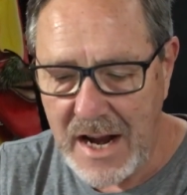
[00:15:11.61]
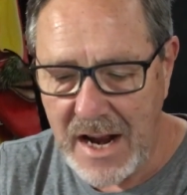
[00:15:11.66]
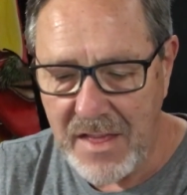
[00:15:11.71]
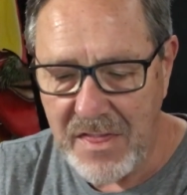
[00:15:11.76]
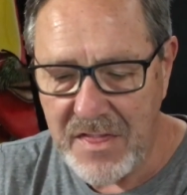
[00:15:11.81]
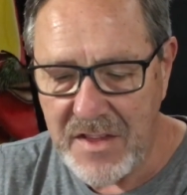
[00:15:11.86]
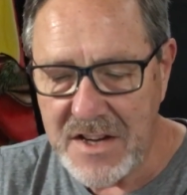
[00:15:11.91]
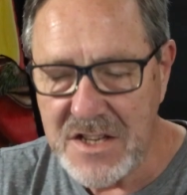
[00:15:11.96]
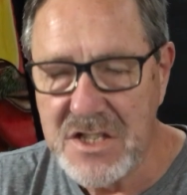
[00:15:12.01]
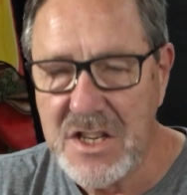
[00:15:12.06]

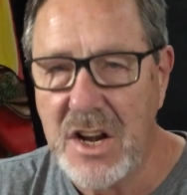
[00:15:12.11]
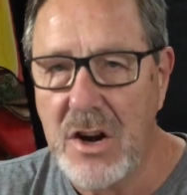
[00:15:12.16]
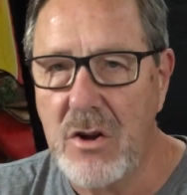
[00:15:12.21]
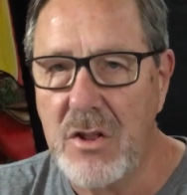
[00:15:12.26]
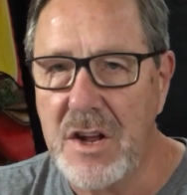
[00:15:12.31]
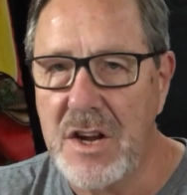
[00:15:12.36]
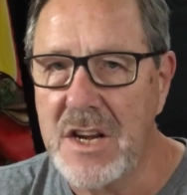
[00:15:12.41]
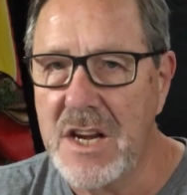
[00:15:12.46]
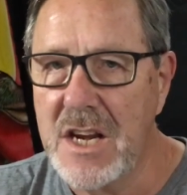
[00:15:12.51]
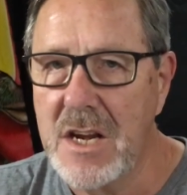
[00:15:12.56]
and things in
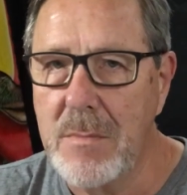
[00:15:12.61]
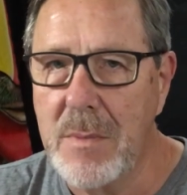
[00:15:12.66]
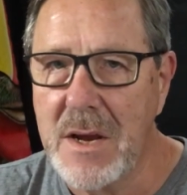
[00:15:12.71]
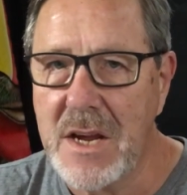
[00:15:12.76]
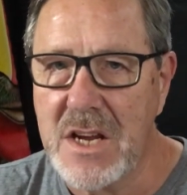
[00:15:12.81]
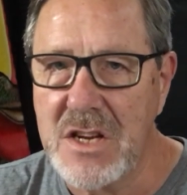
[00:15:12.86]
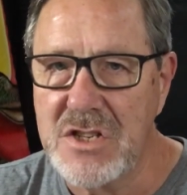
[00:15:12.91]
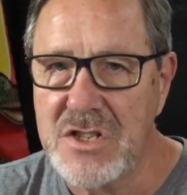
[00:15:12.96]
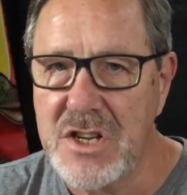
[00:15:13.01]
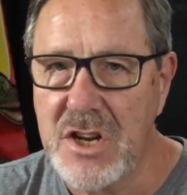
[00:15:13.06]
there that need to be
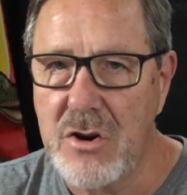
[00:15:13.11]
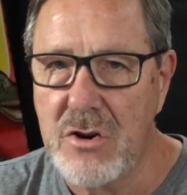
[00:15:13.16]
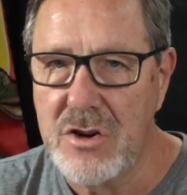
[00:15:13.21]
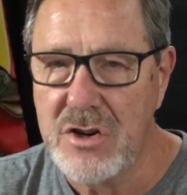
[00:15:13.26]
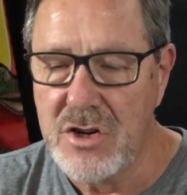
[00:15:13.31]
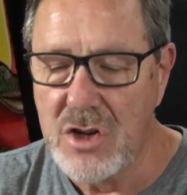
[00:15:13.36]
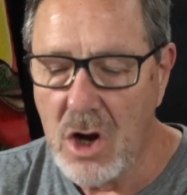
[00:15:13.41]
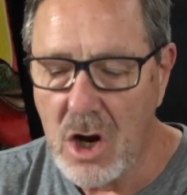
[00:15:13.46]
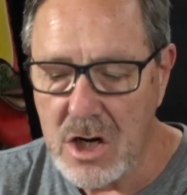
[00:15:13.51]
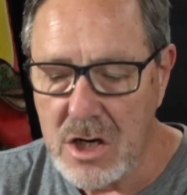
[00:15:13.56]
considered
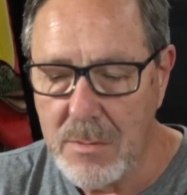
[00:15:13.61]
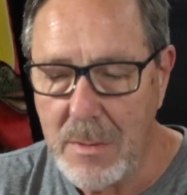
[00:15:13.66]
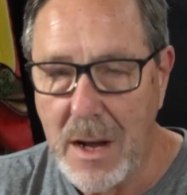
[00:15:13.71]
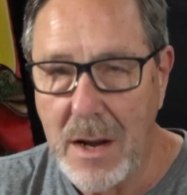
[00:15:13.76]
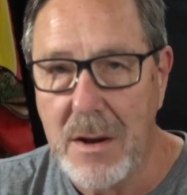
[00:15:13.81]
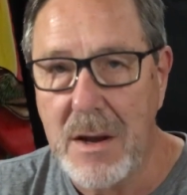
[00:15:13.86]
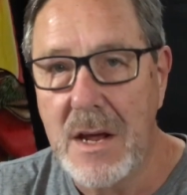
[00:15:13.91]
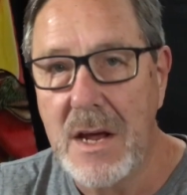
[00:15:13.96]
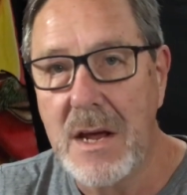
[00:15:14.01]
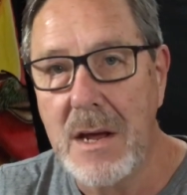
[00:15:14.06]
and talked
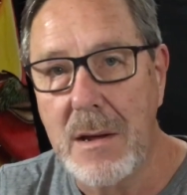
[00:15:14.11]
about,